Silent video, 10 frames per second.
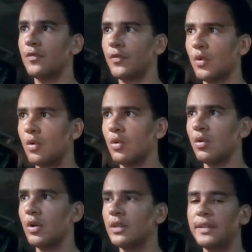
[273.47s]

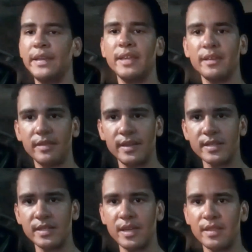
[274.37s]
for linking things
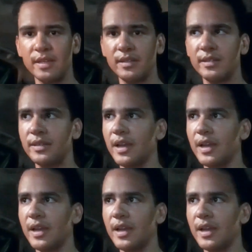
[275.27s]
together